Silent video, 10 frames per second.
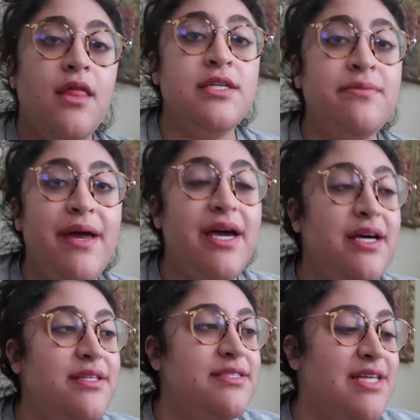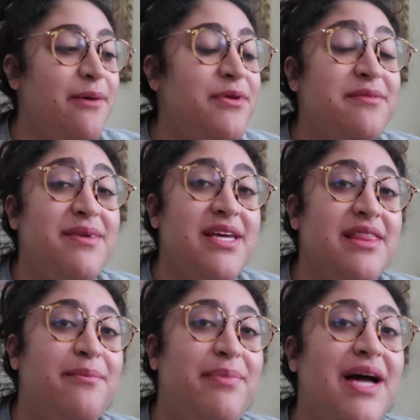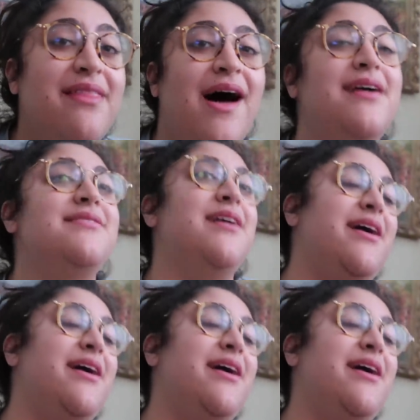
This man slept with me in the bed last